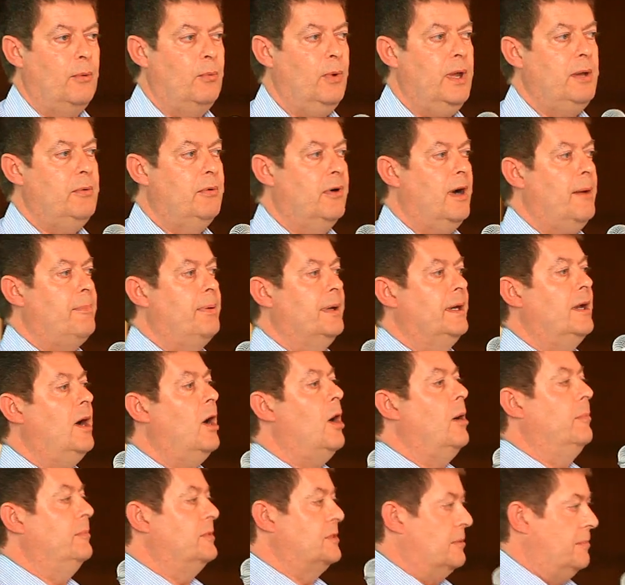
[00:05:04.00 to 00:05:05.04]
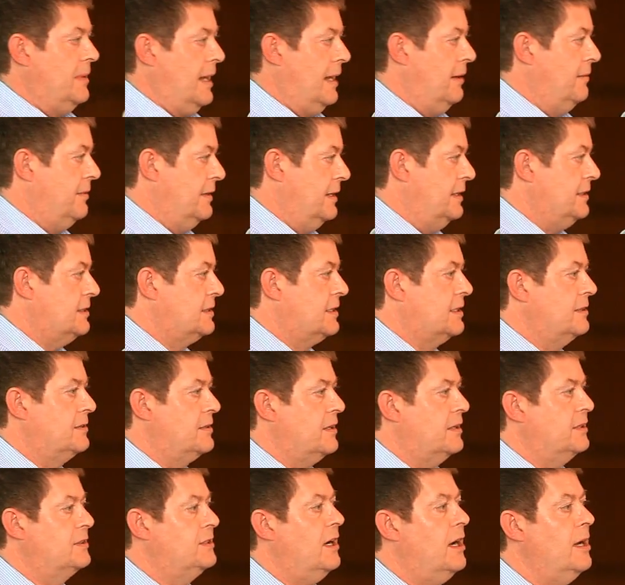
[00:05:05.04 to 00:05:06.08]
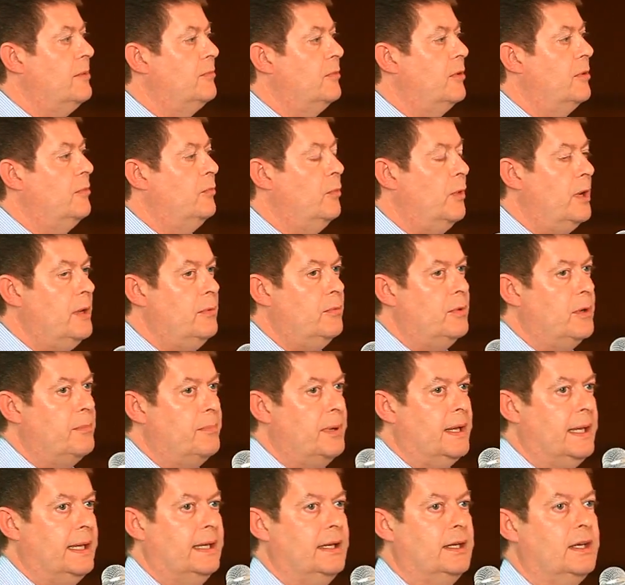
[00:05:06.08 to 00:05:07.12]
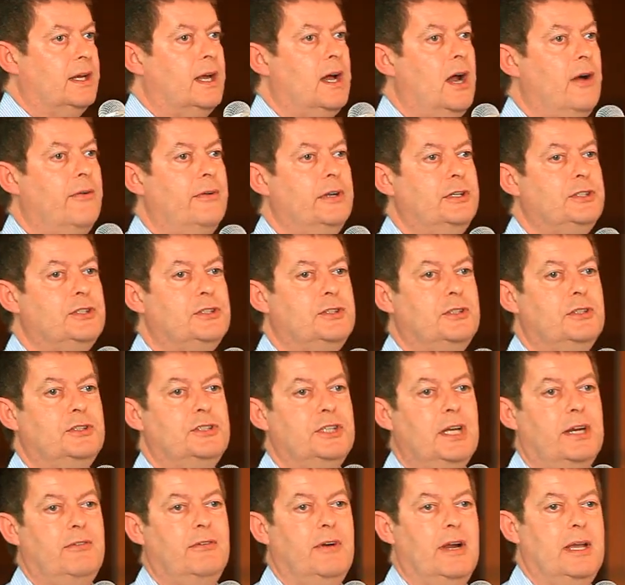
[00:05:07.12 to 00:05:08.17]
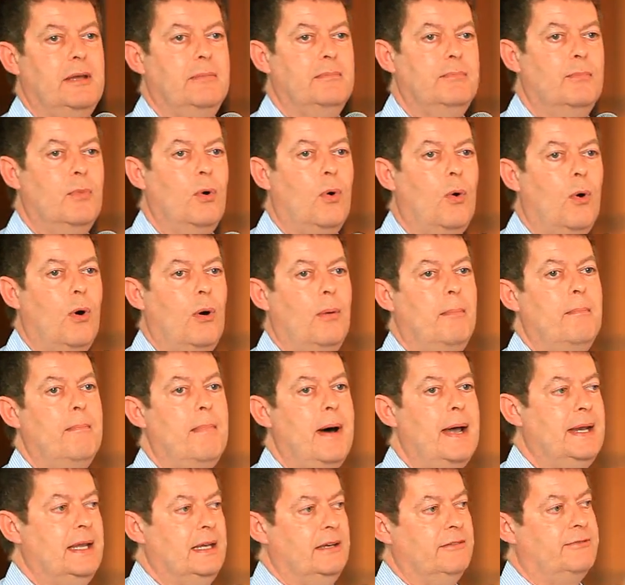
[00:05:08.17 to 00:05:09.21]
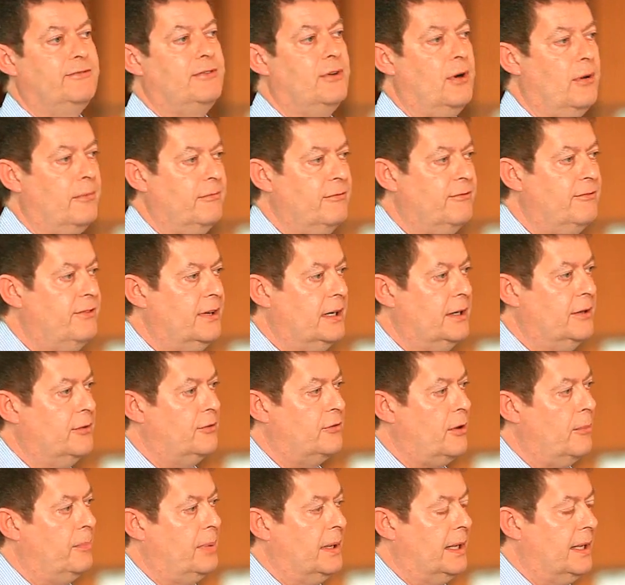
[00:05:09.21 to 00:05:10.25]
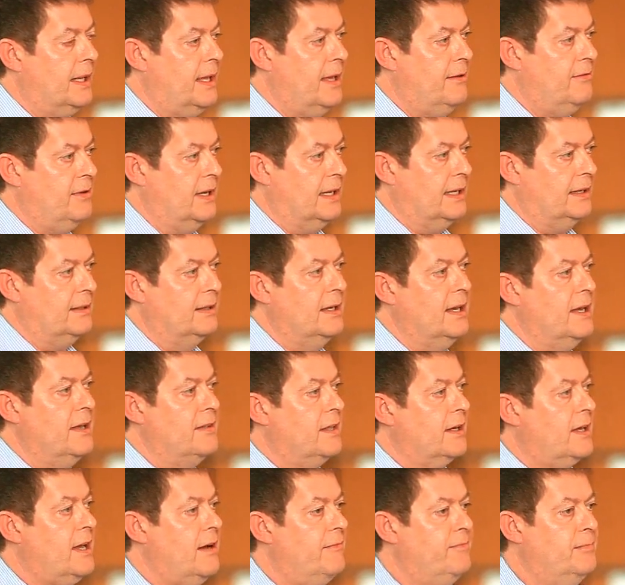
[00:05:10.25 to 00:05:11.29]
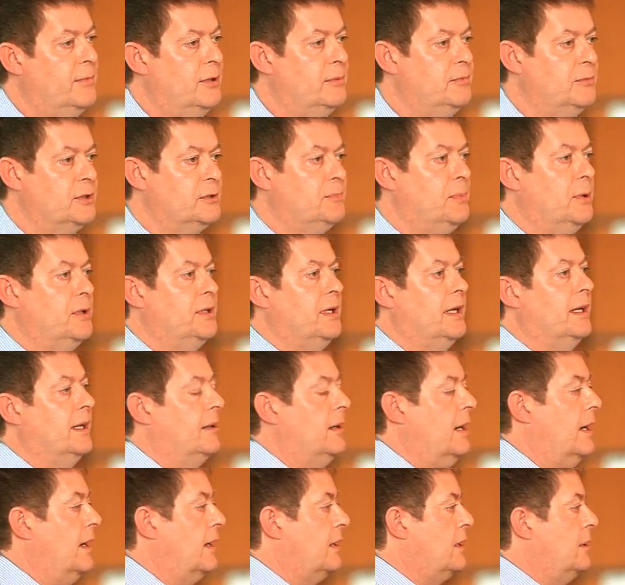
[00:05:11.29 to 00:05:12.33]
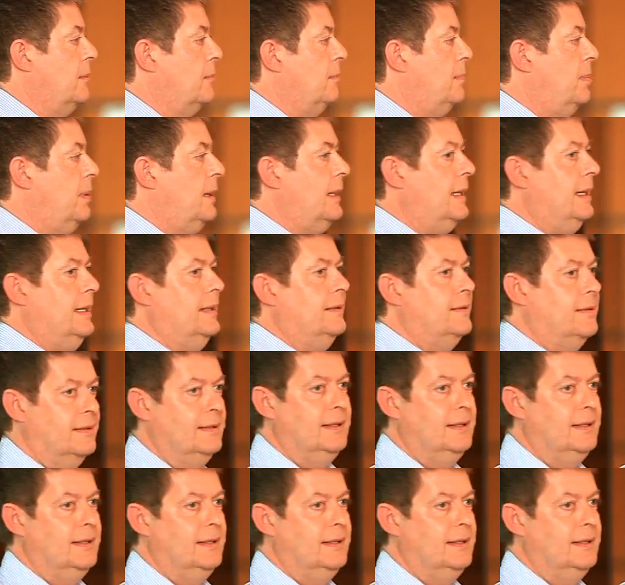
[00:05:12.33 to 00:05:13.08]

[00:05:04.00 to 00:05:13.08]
we were up in arms about this because at a time when we were being encouraged to generate more money from philanthropic giving, the government was putting a complete